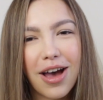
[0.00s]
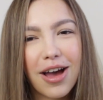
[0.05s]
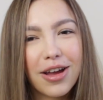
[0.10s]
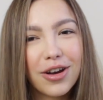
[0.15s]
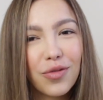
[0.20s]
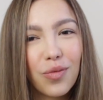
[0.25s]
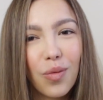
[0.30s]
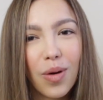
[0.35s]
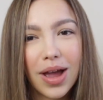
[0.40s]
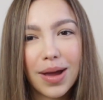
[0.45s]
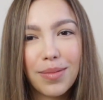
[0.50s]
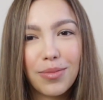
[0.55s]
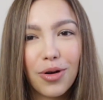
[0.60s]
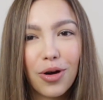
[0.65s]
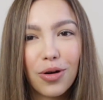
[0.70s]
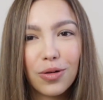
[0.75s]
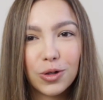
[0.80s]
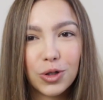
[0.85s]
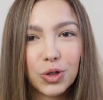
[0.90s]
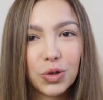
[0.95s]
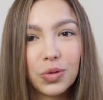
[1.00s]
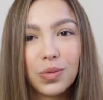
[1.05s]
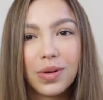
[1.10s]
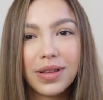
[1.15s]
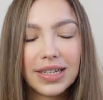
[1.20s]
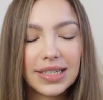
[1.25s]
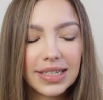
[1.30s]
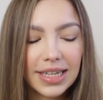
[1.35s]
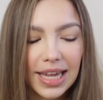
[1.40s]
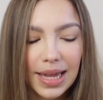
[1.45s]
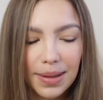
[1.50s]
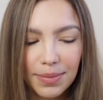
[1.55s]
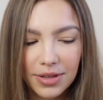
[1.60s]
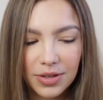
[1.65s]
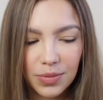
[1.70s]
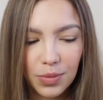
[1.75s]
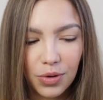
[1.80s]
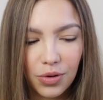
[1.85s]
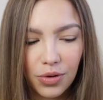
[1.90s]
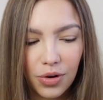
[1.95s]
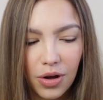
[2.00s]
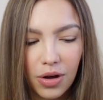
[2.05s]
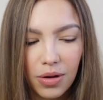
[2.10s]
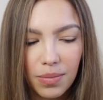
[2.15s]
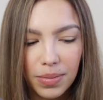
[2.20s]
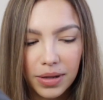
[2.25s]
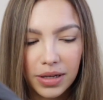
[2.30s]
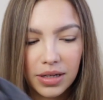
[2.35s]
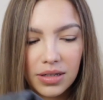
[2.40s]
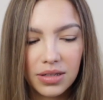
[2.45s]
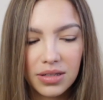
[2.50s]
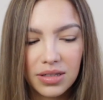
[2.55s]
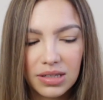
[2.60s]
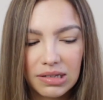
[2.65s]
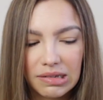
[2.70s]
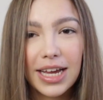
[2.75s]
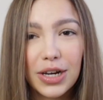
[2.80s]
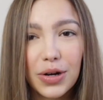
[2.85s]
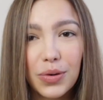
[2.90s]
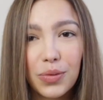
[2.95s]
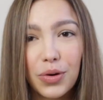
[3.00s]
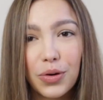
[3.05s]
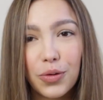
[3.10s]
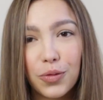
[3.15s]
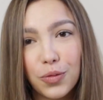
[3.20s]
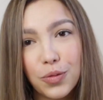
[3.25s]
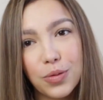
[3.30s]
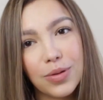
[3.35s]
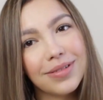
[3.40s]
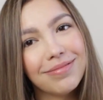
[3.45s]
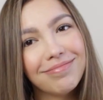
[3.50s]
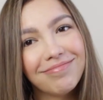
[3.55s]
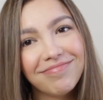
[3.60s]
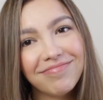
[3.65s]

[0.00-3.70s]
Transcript: kind of why I'm not sure whether to keep this one or not, because I don't know.